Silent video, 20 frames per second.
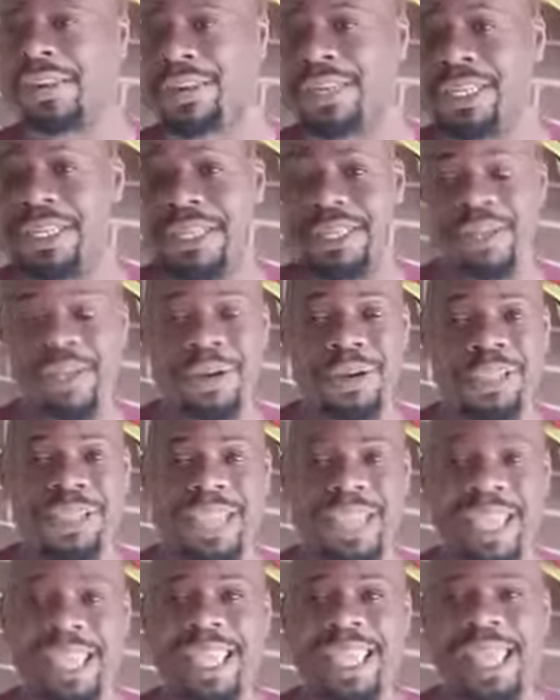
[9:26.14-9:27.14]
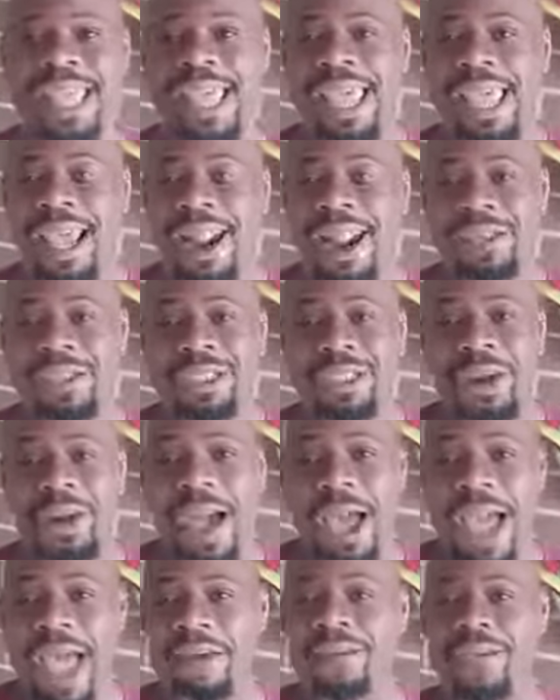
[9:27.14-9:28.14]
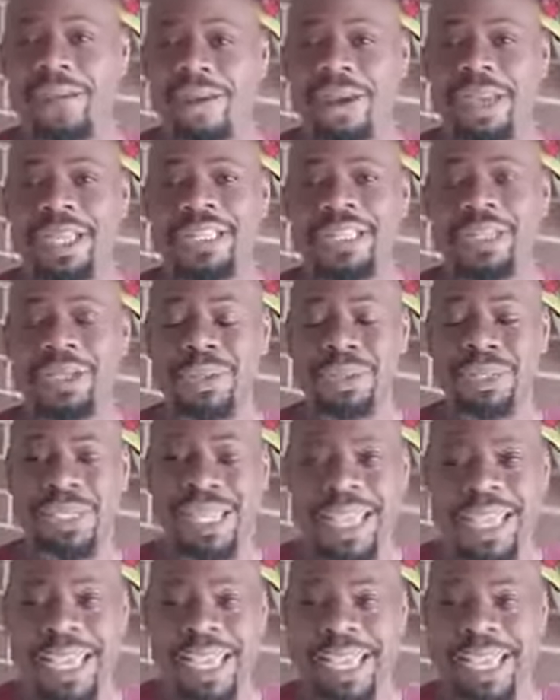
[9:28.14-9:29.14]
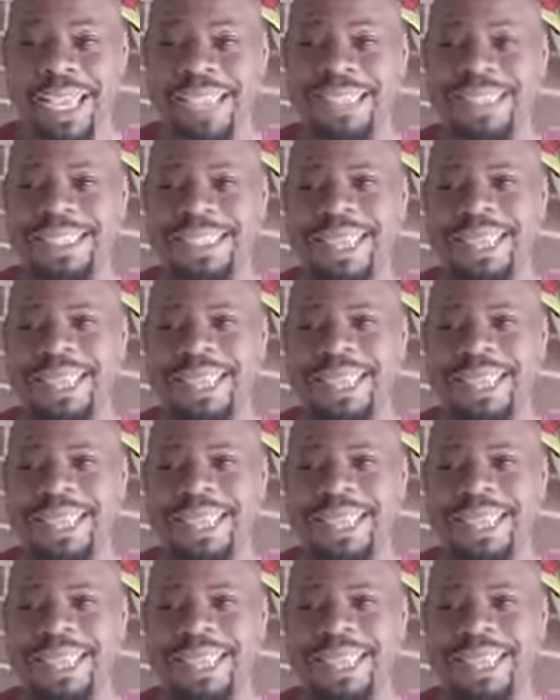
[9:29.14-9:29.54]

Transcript: this Thursday. And also have a great Tuesday and stay